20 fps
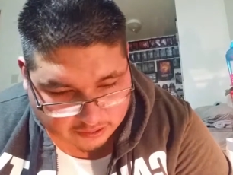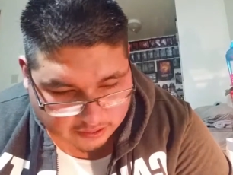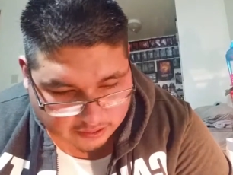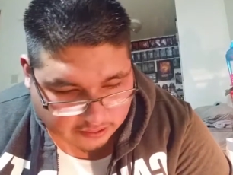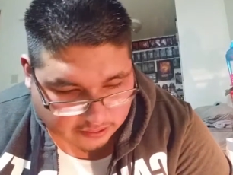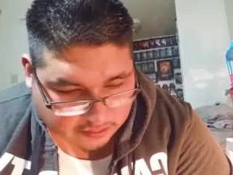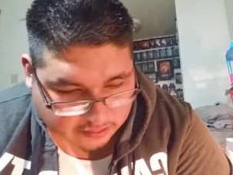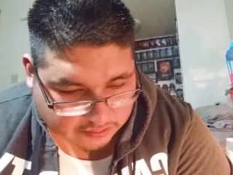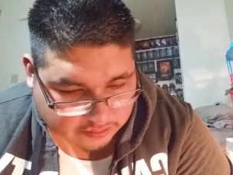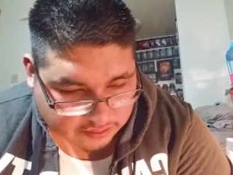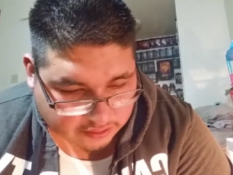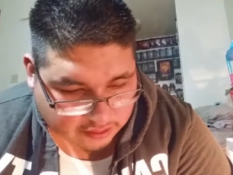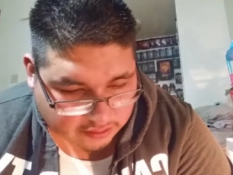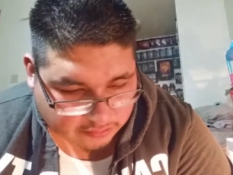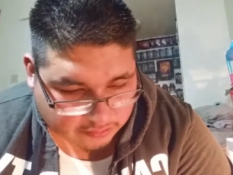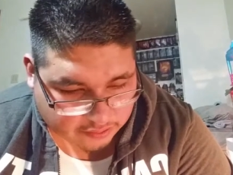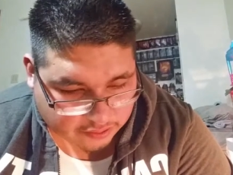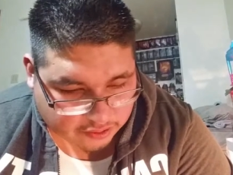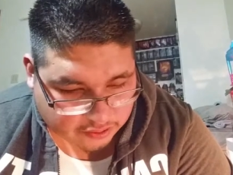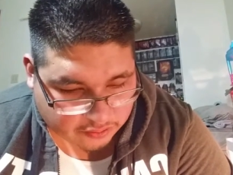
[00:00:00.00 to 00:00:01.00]
and see
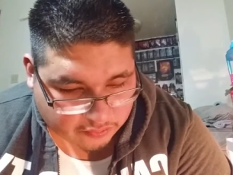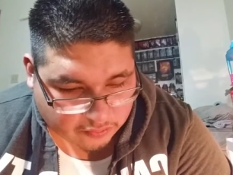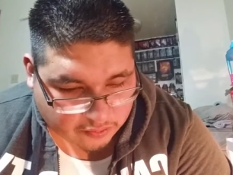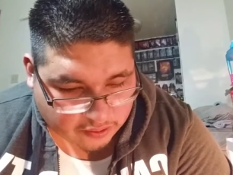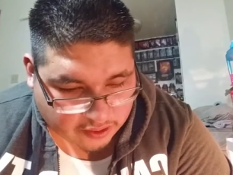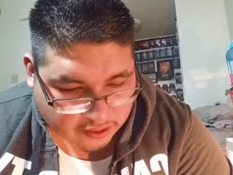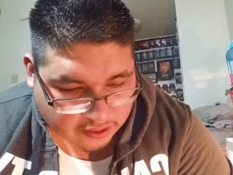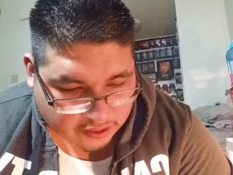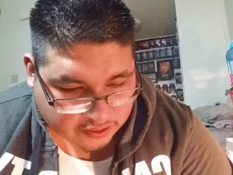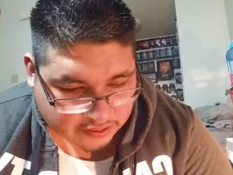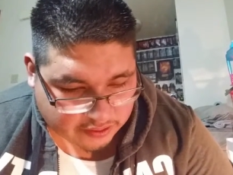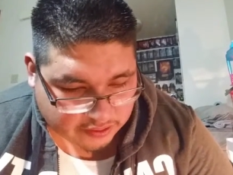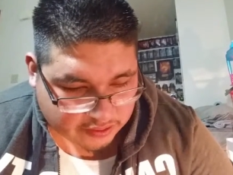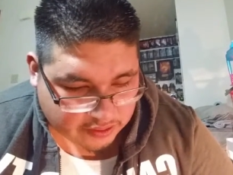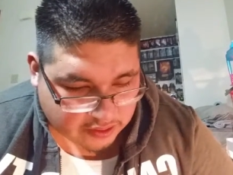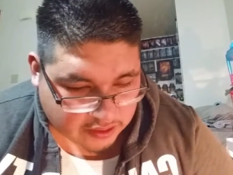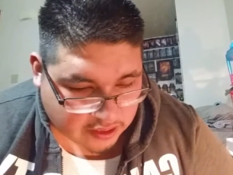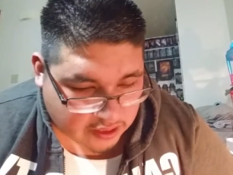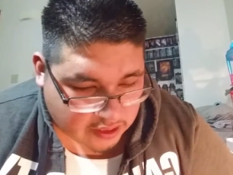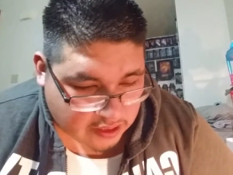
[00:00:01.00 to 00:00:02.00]
how much he
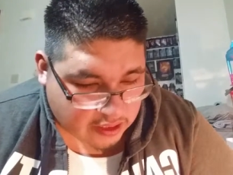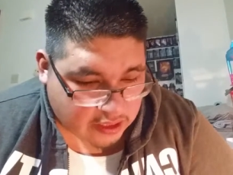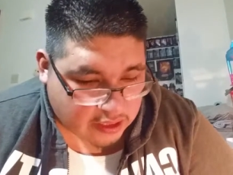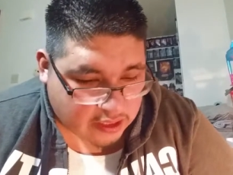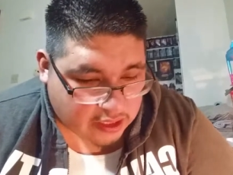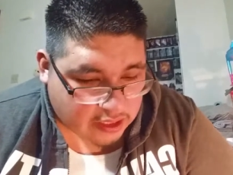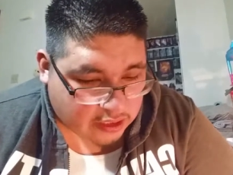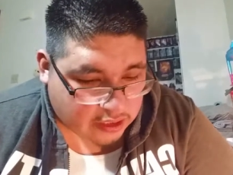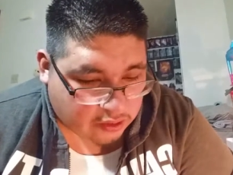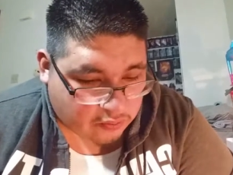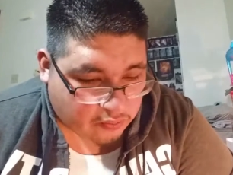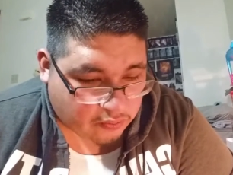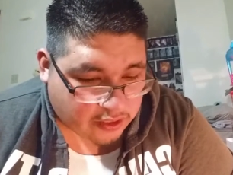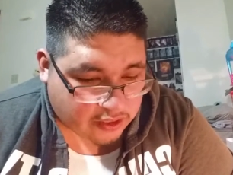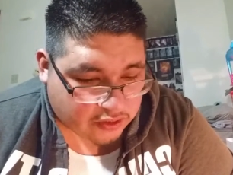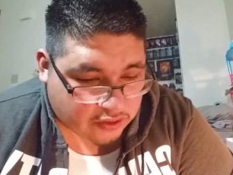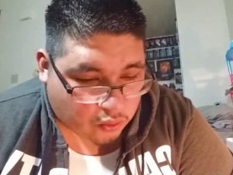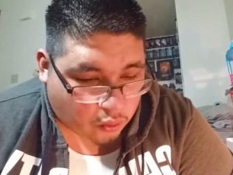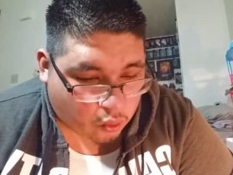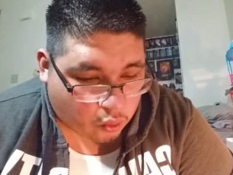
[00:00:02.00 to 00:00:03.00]
weighs and he
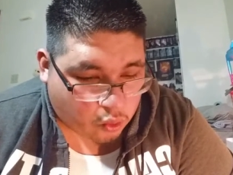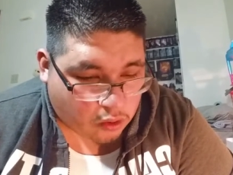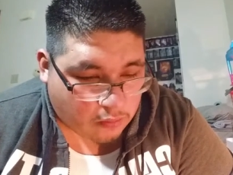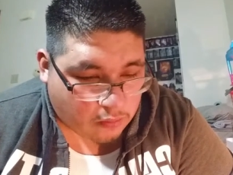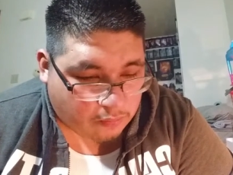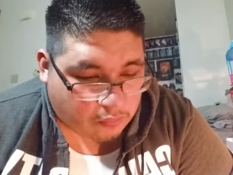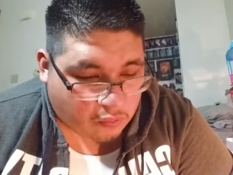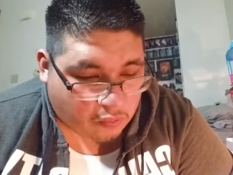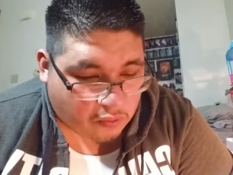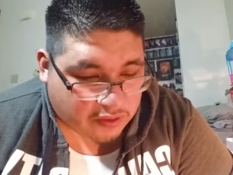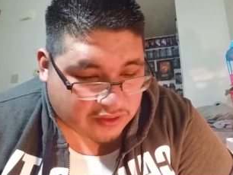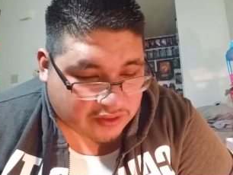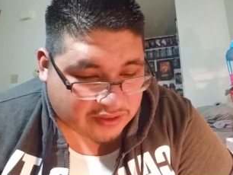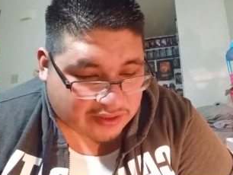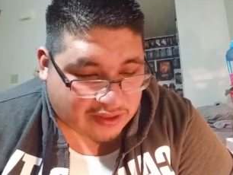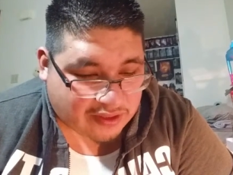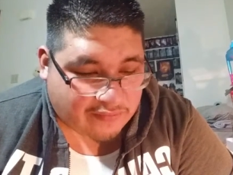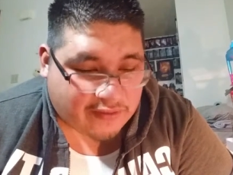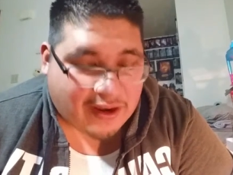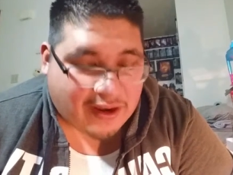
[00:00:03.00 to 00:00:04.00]
weighs
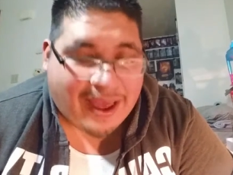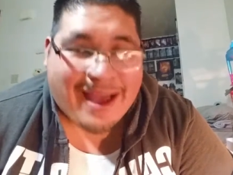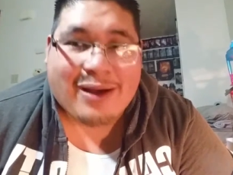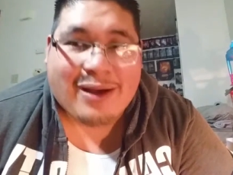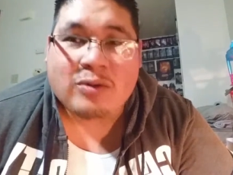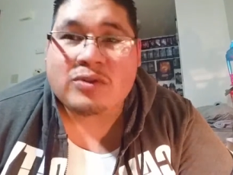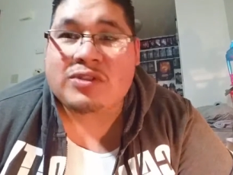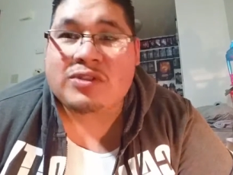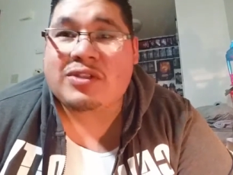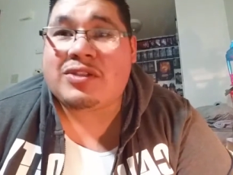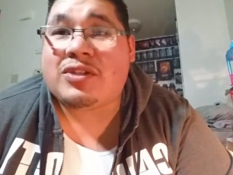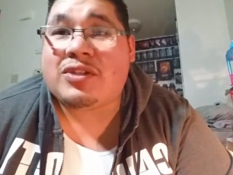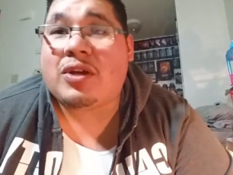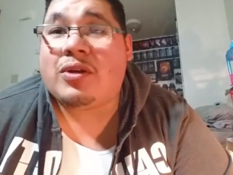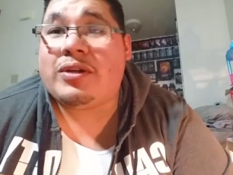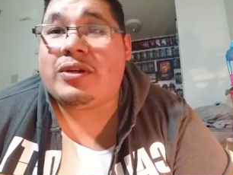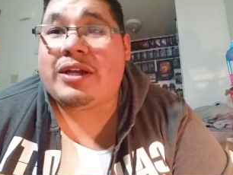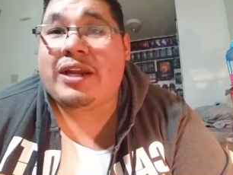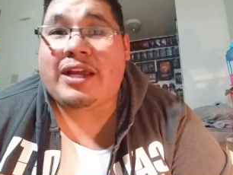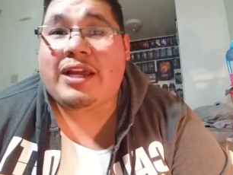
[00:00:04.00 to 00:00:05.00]
1.7 ounces
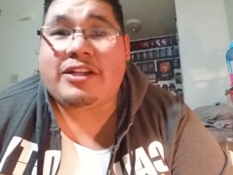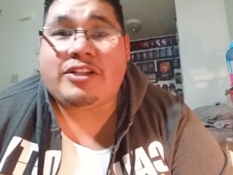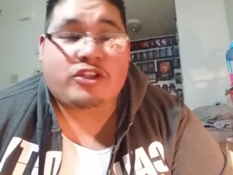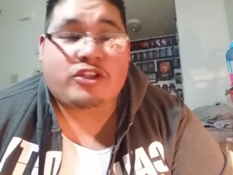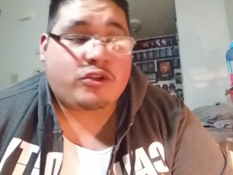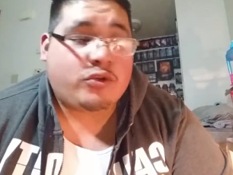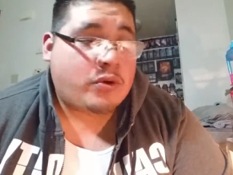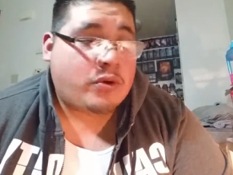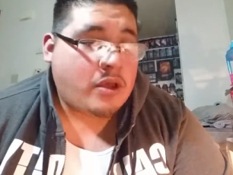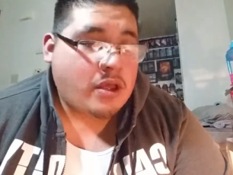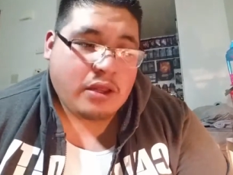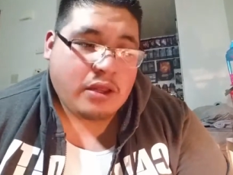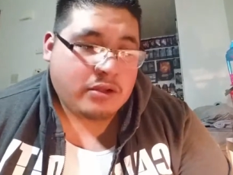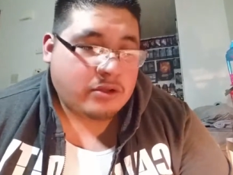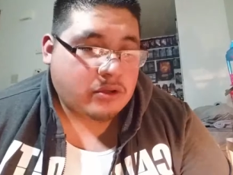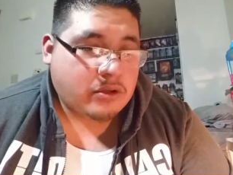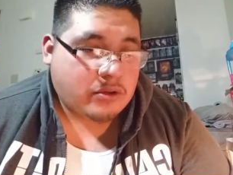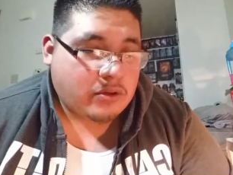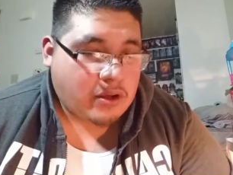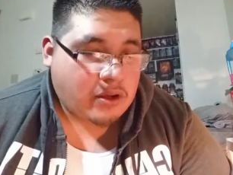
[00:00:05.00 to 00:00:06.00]
on day two.
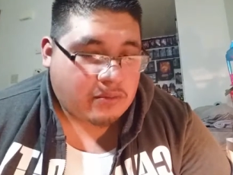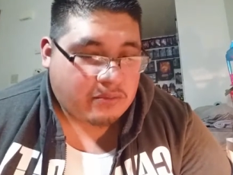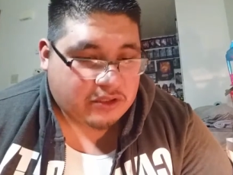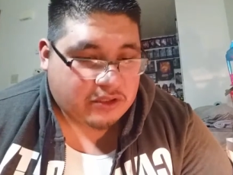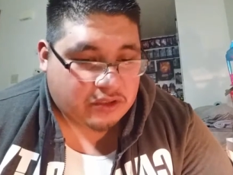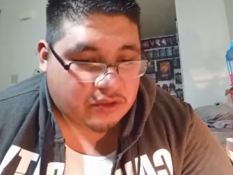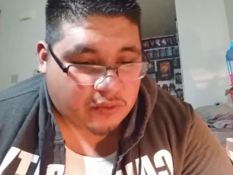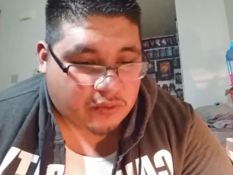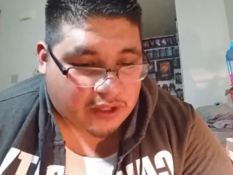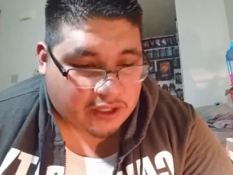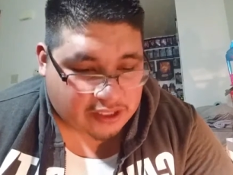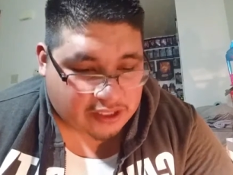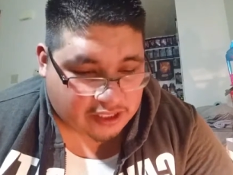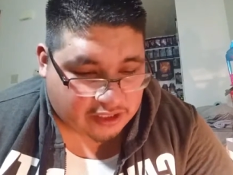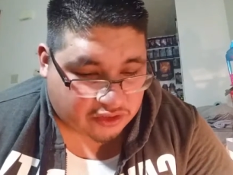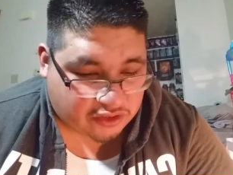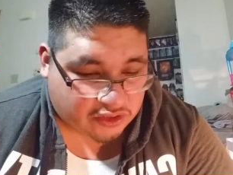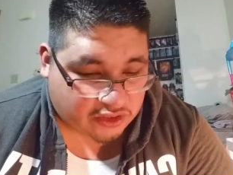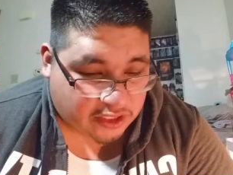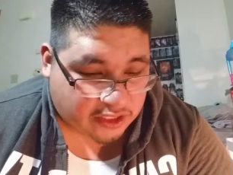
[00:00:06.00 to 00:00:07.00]
Don't know how much he weighed
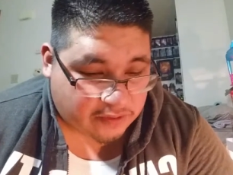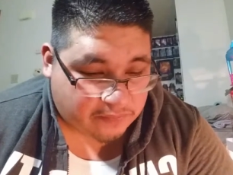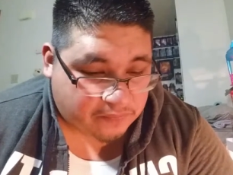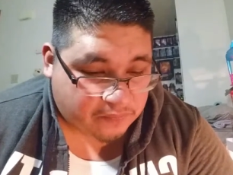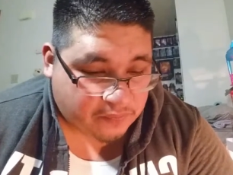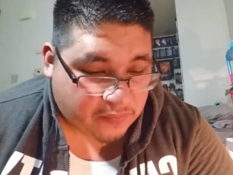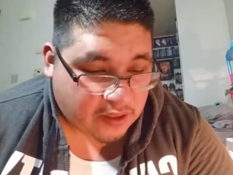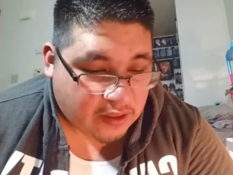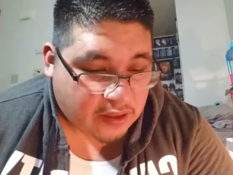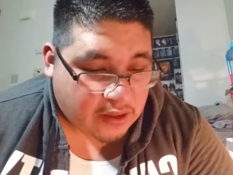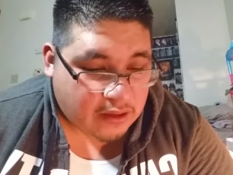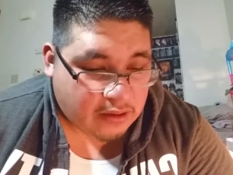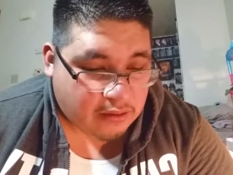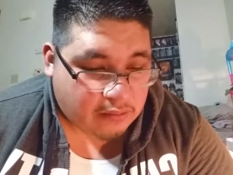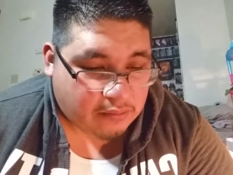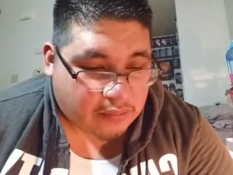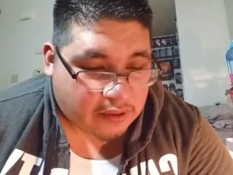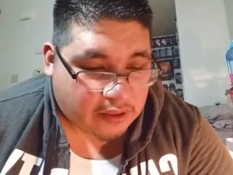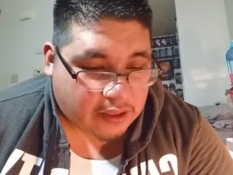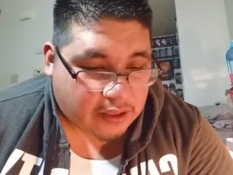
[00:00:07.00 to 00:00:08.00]
yesterday,
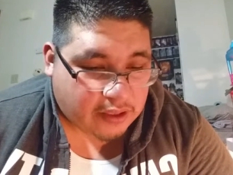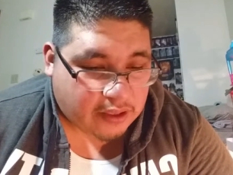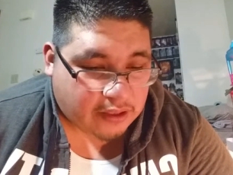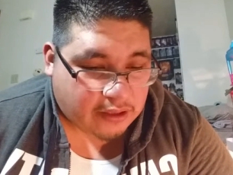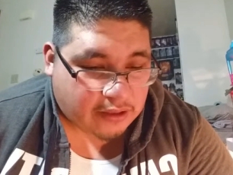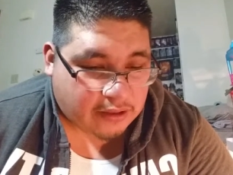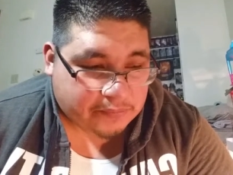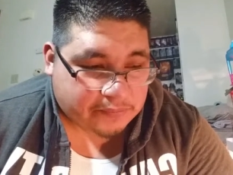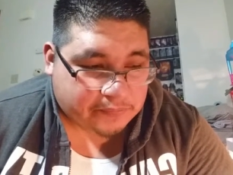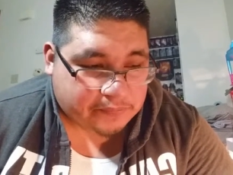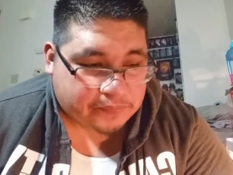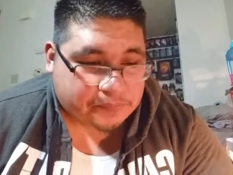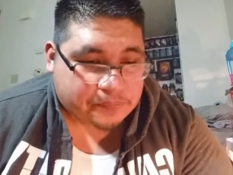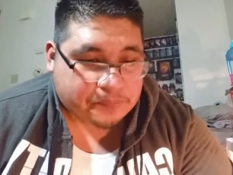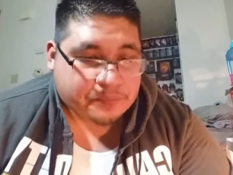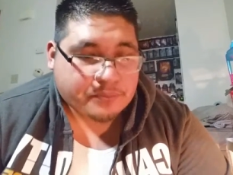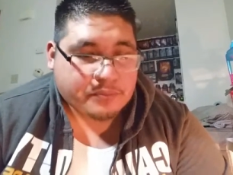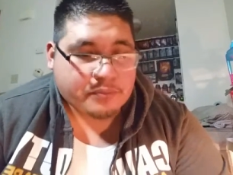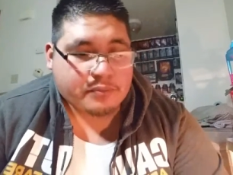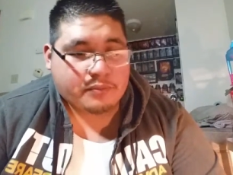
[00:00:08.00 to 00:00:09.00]
but um,
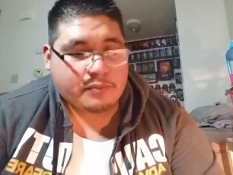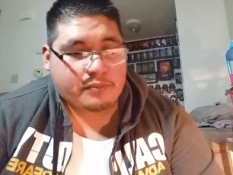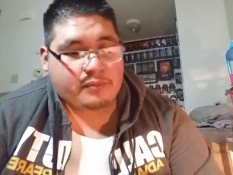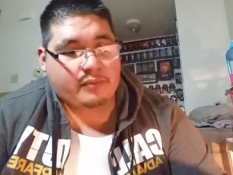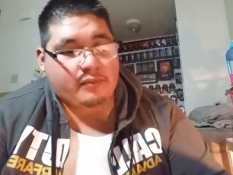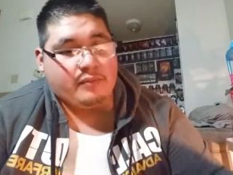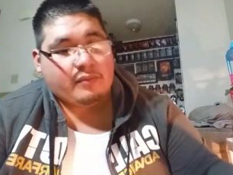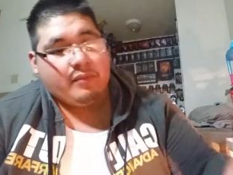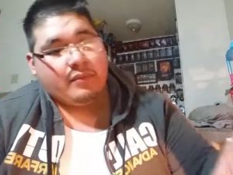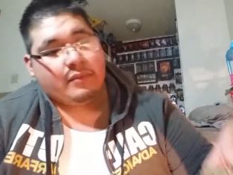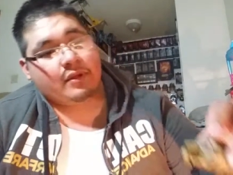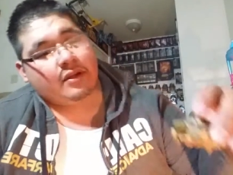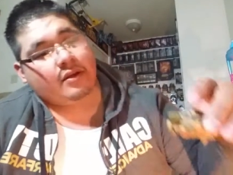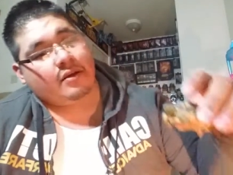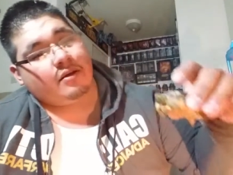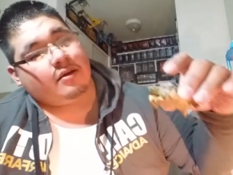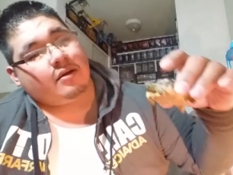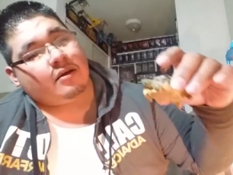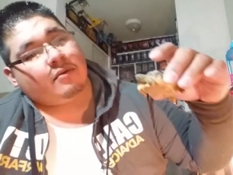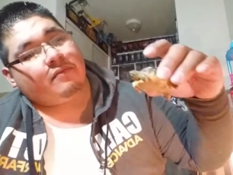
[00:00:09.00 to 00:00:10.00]

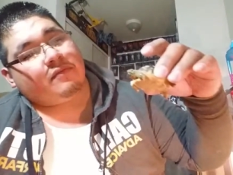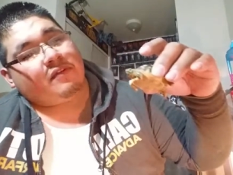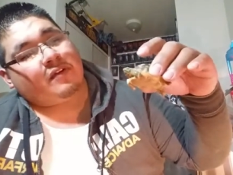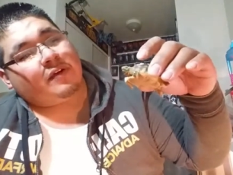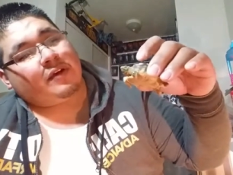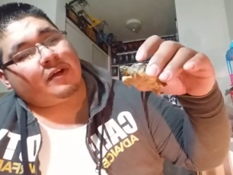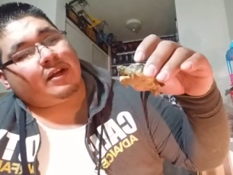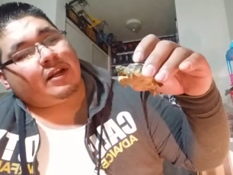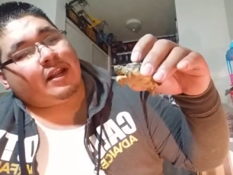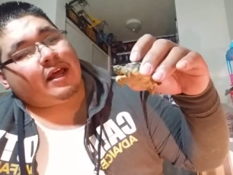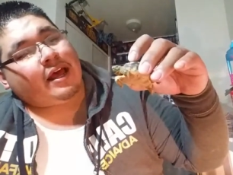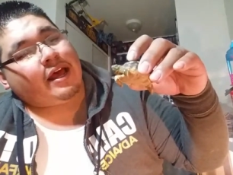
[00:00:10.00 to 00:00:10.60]
I'm very